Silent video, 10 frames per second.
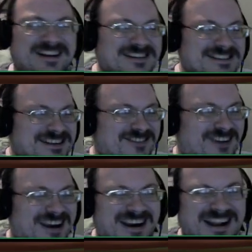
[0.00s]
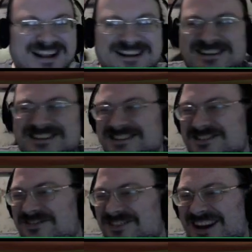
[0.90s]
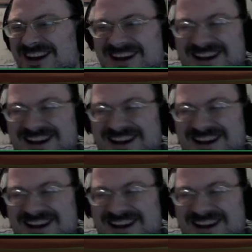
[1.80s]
know, somewhere. Yeah. You're just fucked.